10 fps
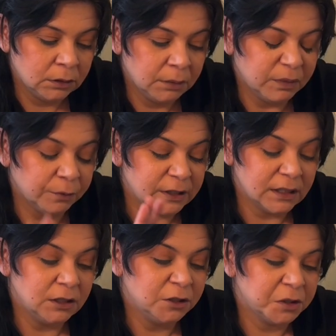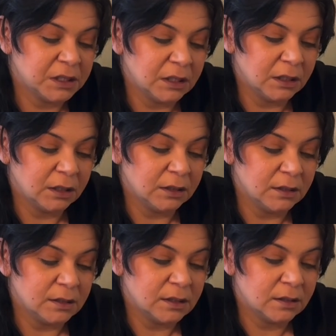But what's interesting
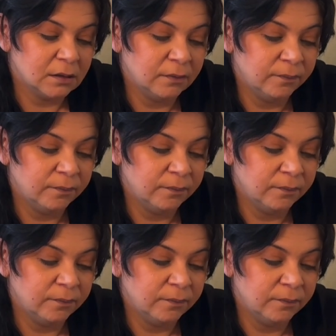is